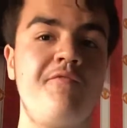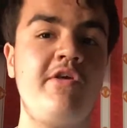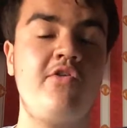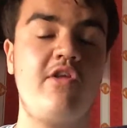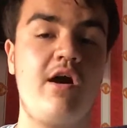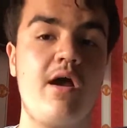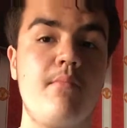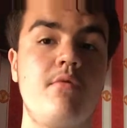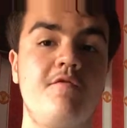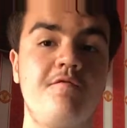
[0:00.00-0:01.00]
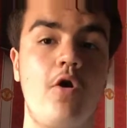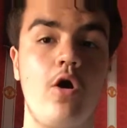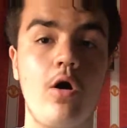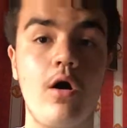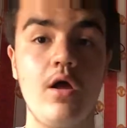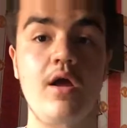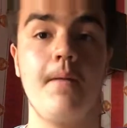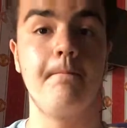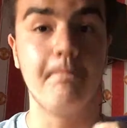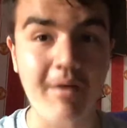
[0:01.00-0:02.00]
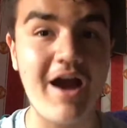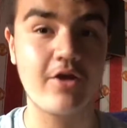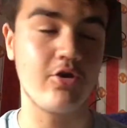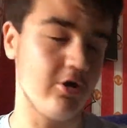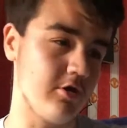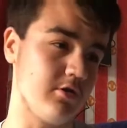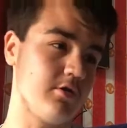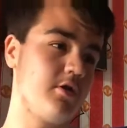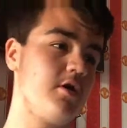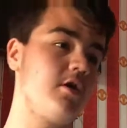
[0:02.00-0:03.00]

this time for Batgirl.